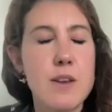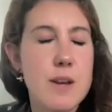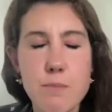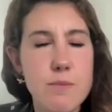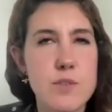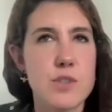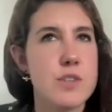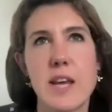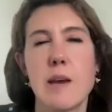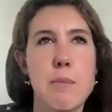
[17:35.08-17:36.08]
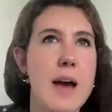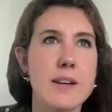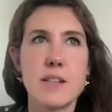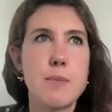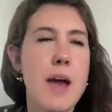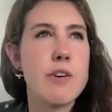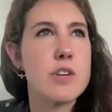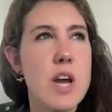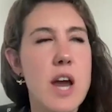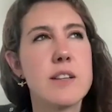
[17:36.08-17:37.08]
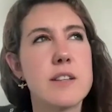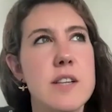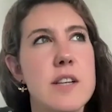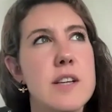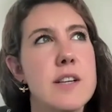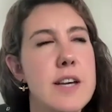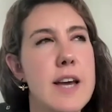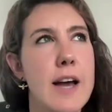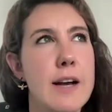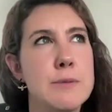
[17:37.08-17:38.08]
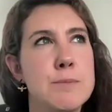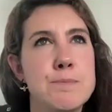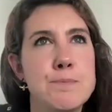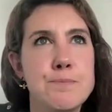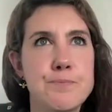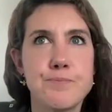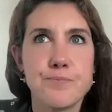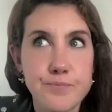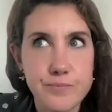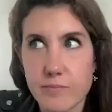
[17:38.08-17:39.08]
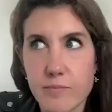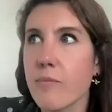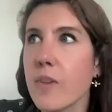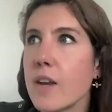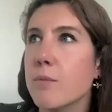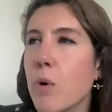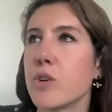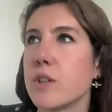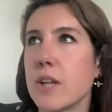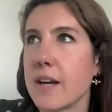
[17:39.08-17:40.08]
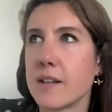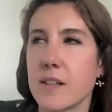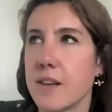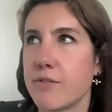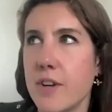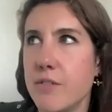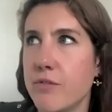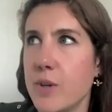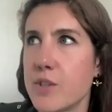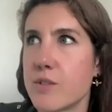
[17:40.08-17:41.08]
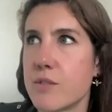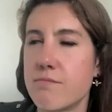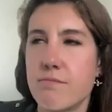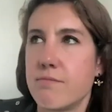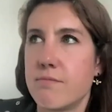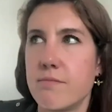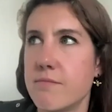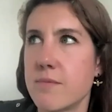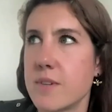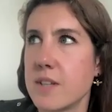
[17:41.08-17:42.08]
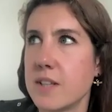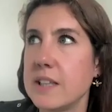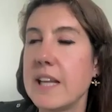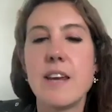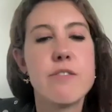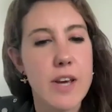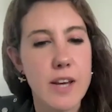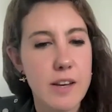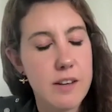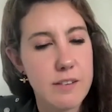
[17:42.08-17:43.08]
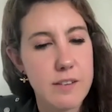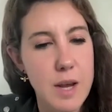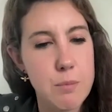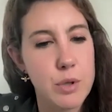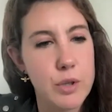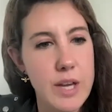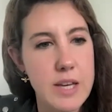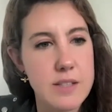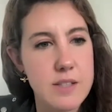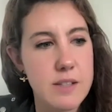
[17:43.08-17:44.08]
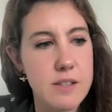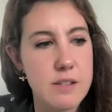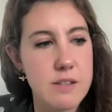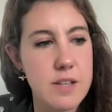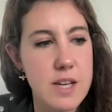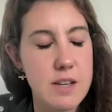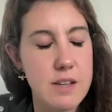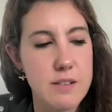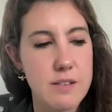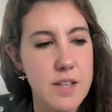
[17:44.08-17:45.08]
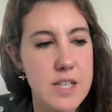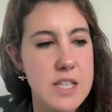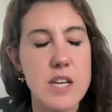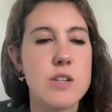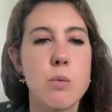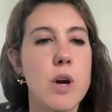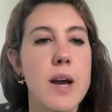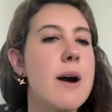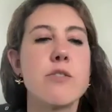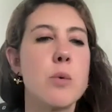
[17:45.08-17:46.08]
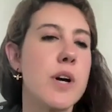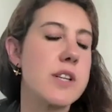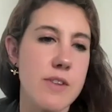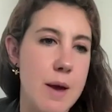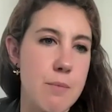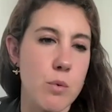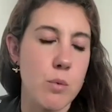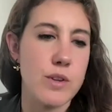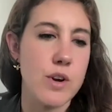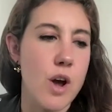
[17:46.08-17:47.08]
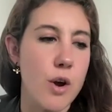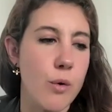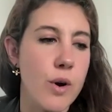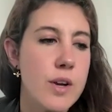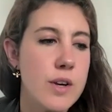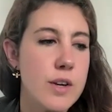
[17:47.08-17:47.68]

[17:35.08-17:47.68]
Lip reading: I'm just thinking back to this parent-child, model, like if we're just leaving the employees to just continue to work however works for them with no